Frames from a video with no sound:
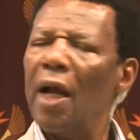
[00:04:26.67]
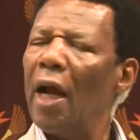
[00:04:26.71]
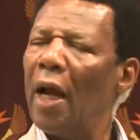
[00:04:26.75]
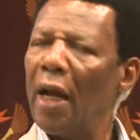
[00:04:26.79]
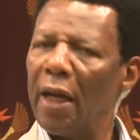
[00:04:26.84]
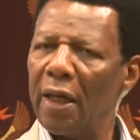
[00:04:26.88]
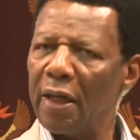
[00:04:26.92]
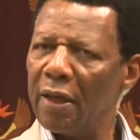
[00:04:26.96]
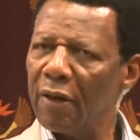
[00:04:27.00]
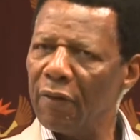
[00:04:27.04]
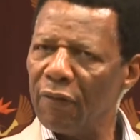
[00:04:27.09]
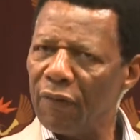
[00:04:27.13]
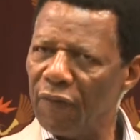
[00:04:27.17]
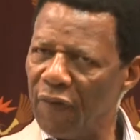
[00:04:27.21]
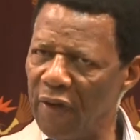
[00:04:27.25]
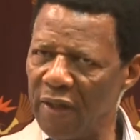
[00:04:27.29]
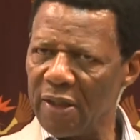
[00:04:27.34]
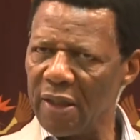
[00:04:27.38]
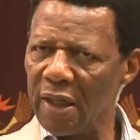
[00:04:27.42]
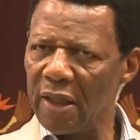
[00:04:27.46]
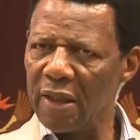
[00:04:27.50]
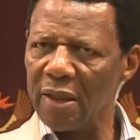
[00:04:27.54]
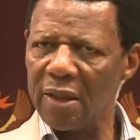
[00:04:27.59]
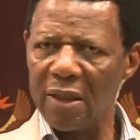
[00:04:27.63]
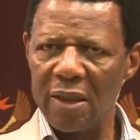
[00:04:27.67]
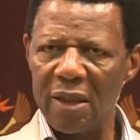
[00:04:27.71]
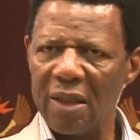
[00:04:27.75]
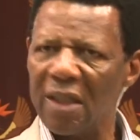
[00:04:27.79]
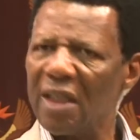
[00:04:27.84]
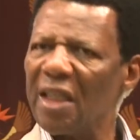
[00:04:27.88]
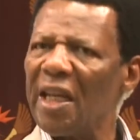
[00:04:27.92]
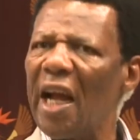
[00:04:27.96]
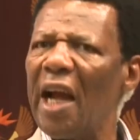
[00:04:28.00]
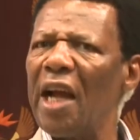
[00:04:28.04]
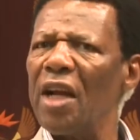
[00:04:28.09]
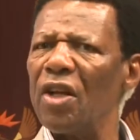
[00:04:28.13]
and in physics, in
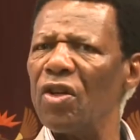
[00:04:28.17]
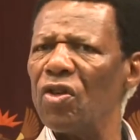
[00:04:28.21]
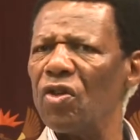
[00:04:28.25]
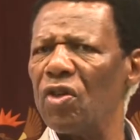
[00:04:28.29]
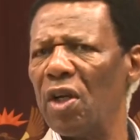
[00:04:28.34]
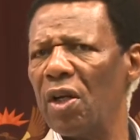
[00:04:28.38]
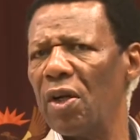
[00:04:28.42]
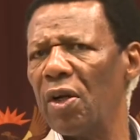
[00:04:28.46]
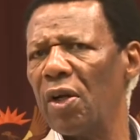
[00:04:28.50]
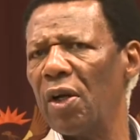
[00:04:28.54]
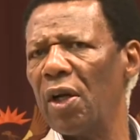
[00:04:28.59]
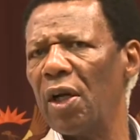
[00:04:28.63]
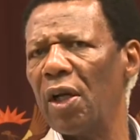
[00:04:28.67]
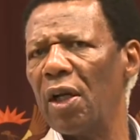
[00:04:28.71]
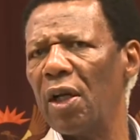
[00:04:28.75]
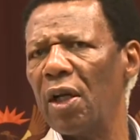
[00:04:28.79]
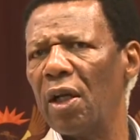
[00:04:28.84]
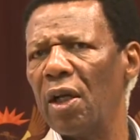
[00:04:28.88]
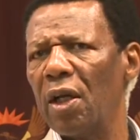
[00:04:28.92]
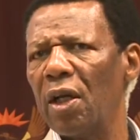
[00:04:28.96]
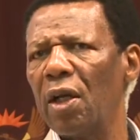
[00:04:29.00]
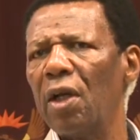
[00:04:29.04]
science generally.